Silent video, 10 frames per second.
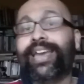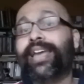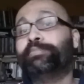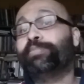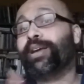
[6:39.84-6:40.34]

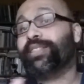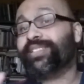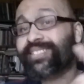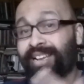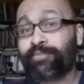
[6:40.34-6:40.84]
And by the
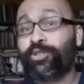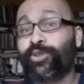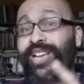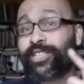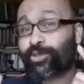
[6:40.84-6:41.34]
time
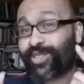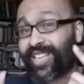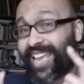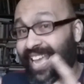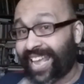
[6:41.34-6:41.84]
you get to
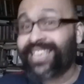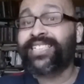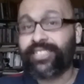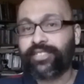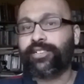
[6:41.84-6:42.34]
the
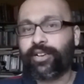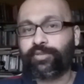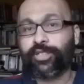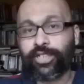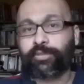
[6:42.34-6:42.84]
end
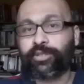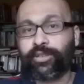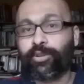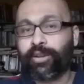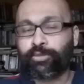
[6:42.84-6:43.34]
of the chapter,
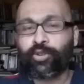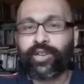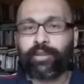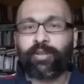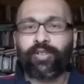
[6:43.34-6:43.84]
where I'm
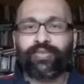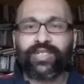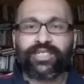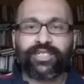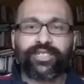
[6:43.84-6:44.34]
talking about
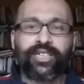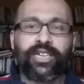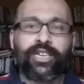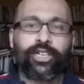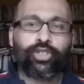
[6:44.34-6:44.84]
verses
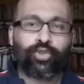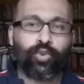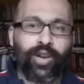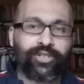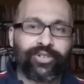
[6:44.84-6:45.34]

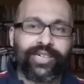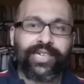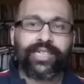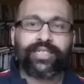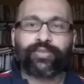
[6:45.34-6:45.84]

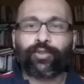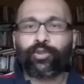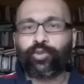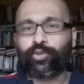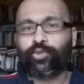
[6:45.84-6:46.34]

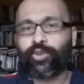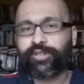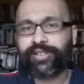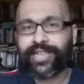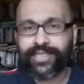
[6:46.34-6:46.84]
284 to
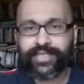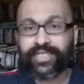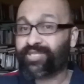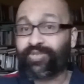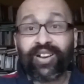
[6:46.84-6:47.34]

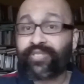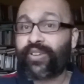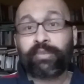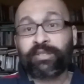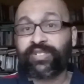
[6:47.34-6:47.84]
286, very
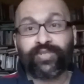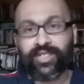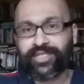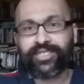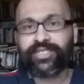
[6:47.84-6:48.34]
famous
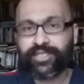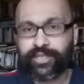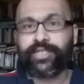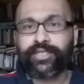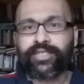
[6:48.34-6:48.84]
verses,
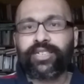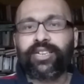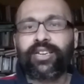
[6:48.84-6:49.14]
these.